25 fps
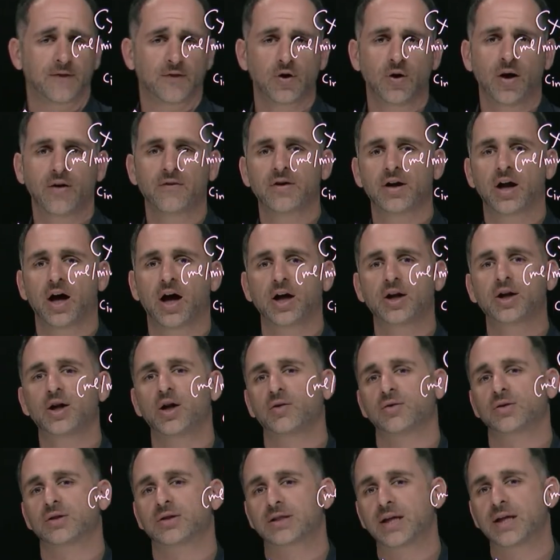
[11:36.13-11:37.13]
if you have an
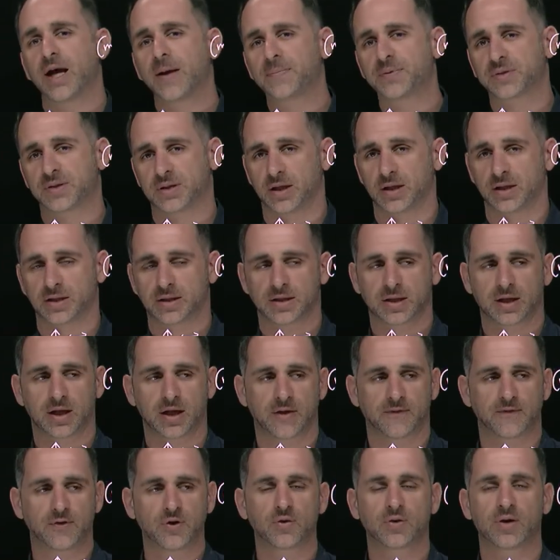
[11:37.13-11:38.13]
unknown substance,
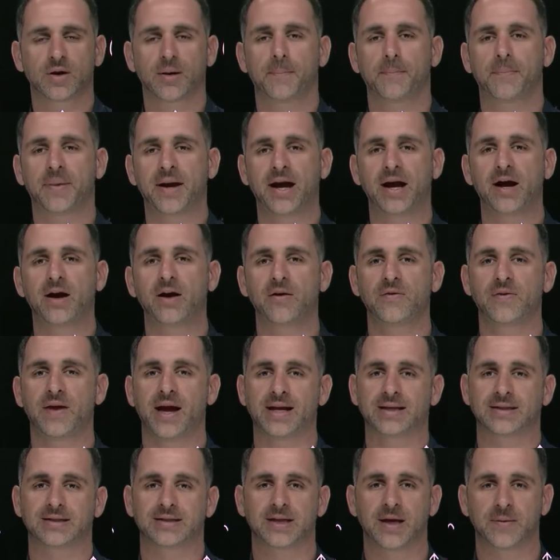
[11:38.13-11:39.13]
if you compare
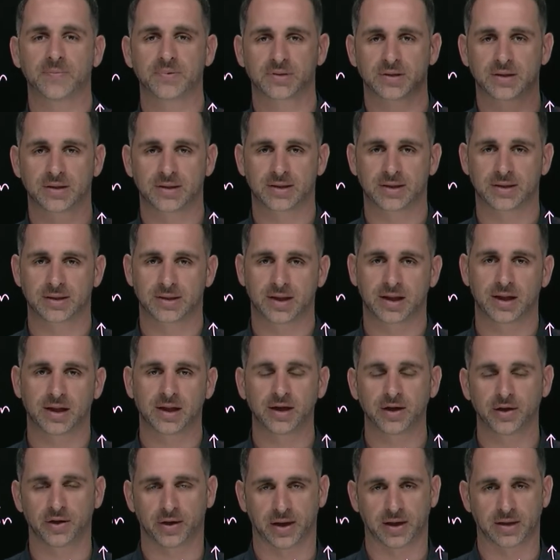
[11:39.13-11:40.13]
that substance's
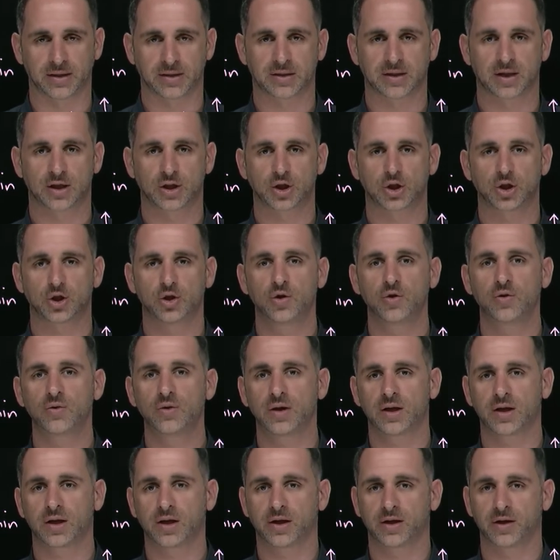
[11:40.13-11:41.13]
clearance to
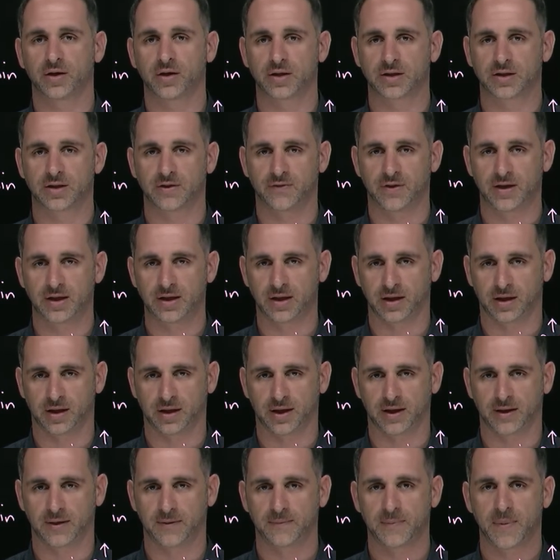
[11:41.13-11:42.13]
the clearance of
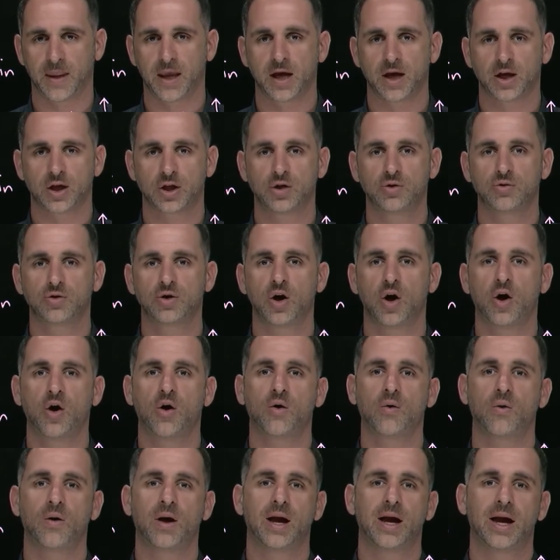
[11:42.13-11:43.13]
inulin, you
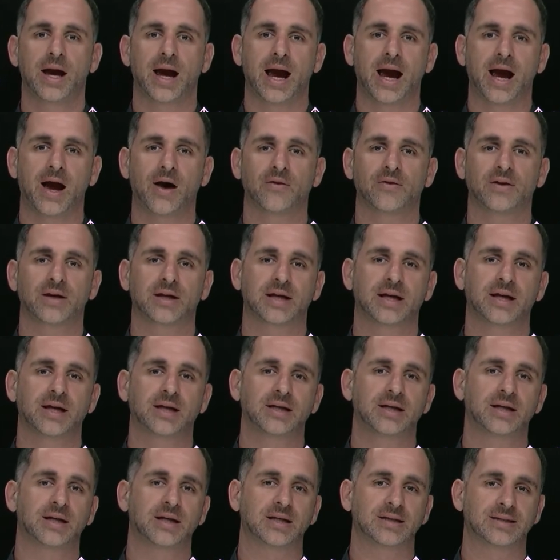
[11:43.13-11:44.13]
know how the
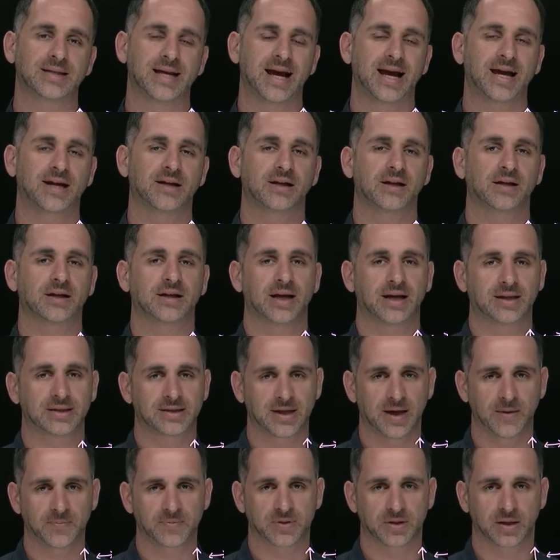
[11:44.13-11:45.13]
kidney is handling that
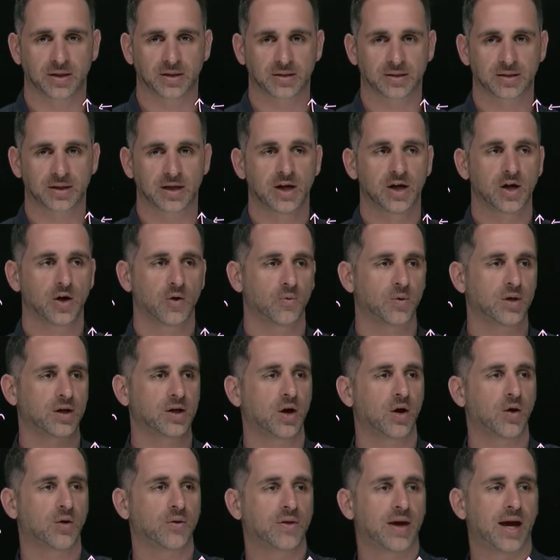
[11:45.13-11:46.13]
substance. We
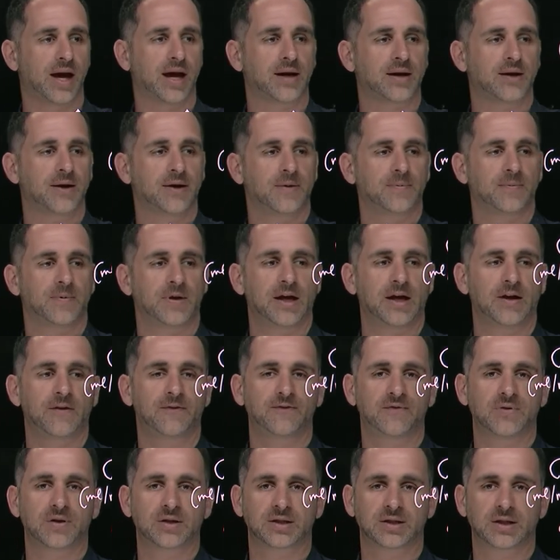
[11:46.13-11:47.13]
know that
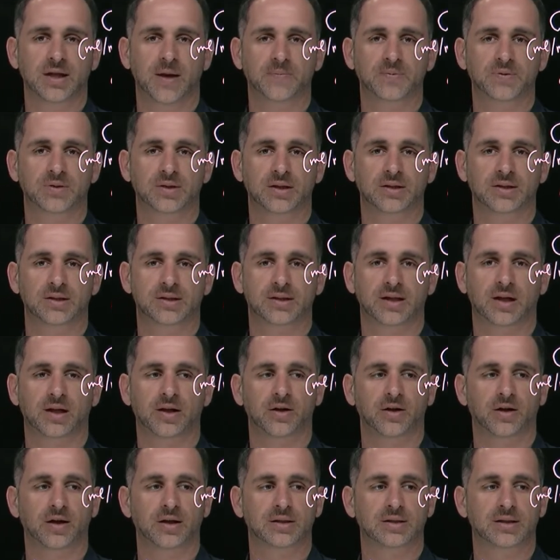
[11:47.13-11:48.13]
if the substance
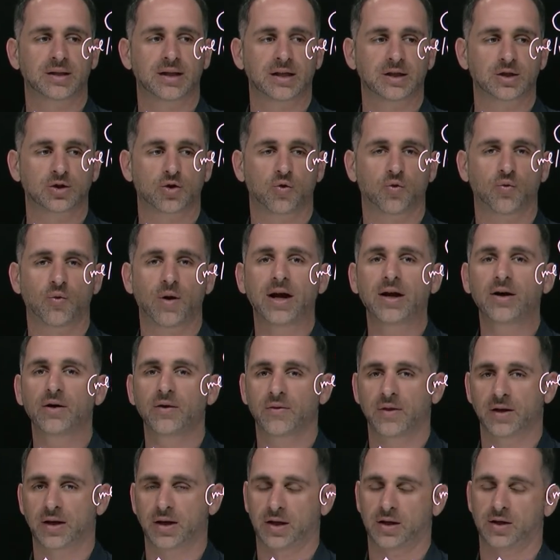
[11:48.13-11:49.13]
clearance is
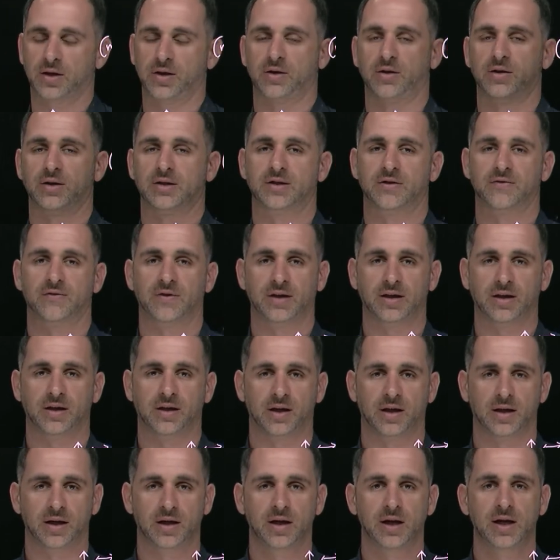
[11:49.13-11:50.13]
greater than the clearance of
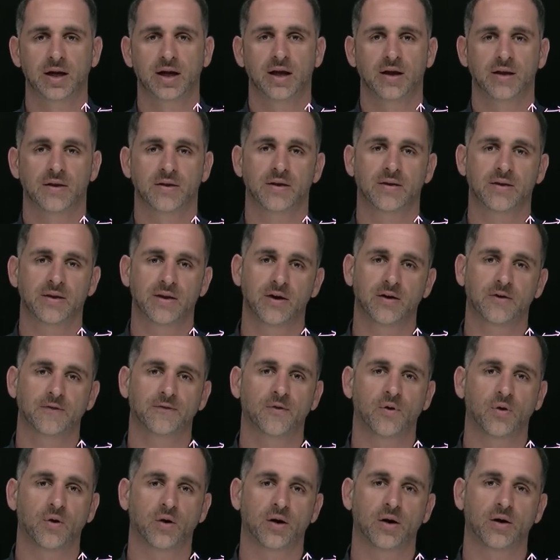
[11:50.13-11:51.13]
inulin, then
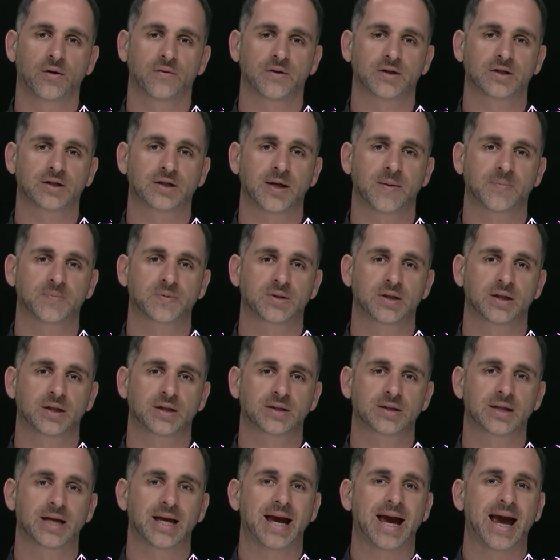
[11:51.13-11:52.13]
therefore the
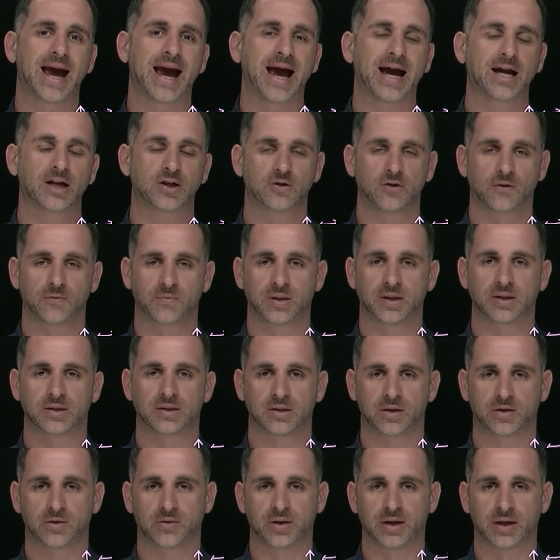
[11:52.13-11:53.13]
substance had to have been
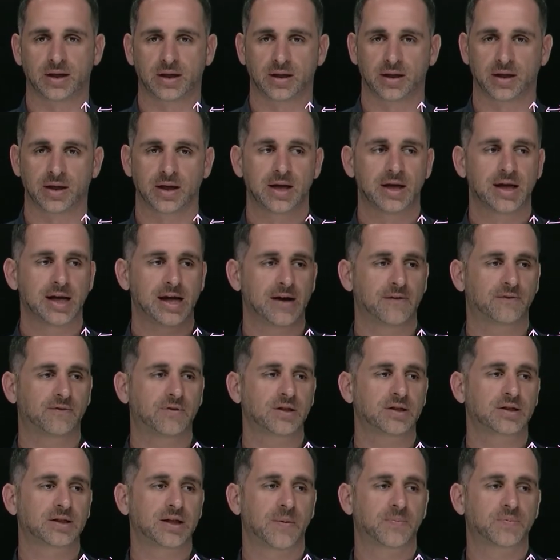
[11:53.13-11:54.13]
secreted. If
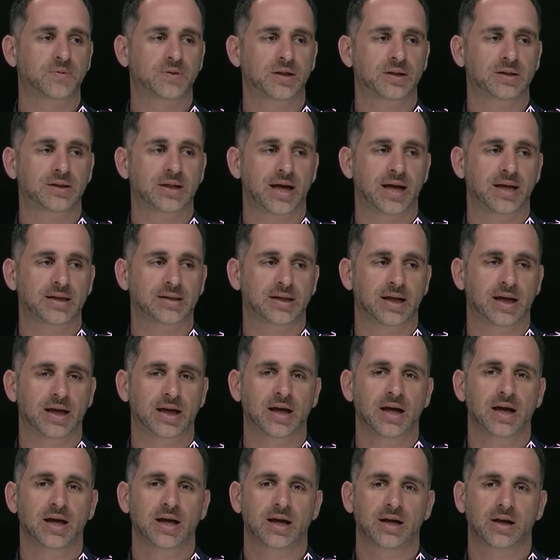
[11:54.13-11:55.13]
the substance has
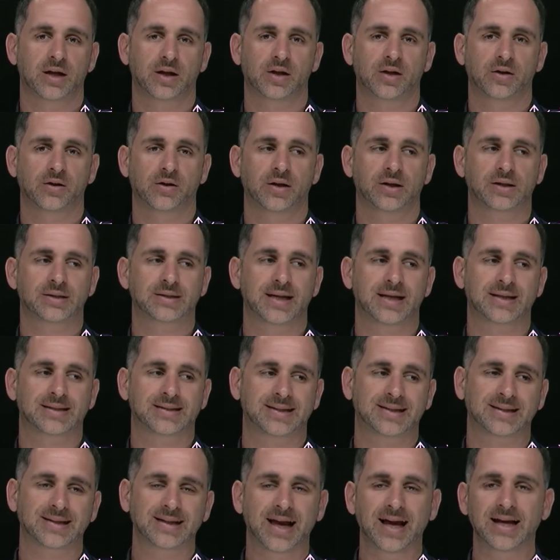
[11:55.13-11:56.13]
a clearance
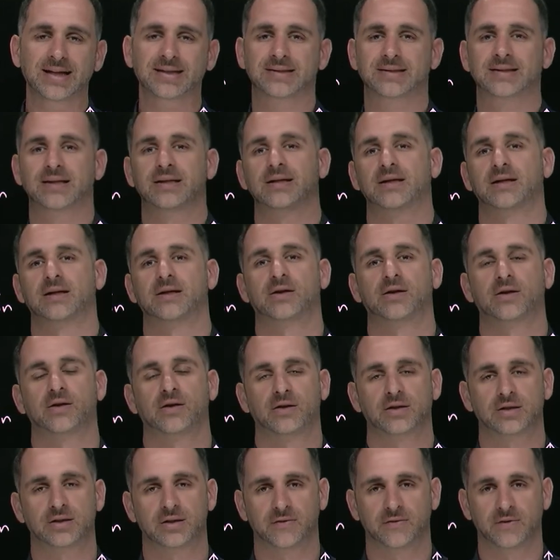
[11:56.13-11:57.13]
that's less than the
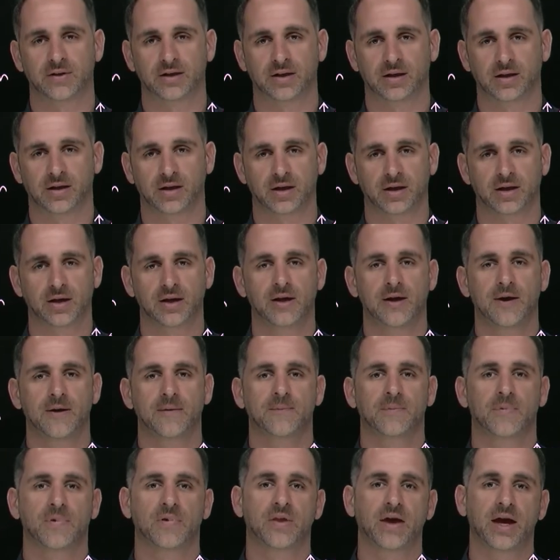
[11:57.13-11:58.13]
clearance of inulin,
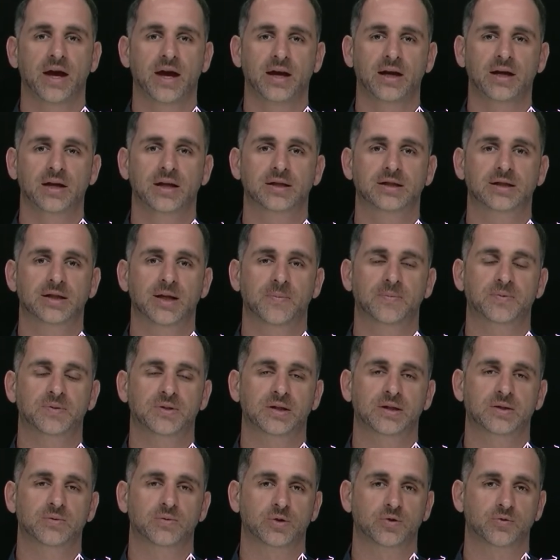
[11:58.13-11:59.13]
then the
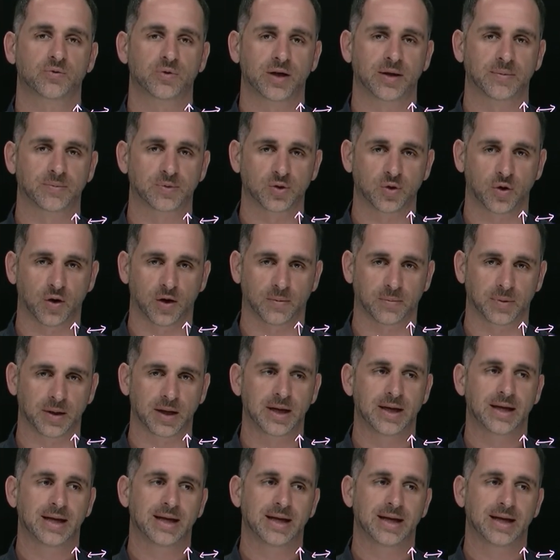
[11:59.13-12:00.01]
substance was reabsorbed.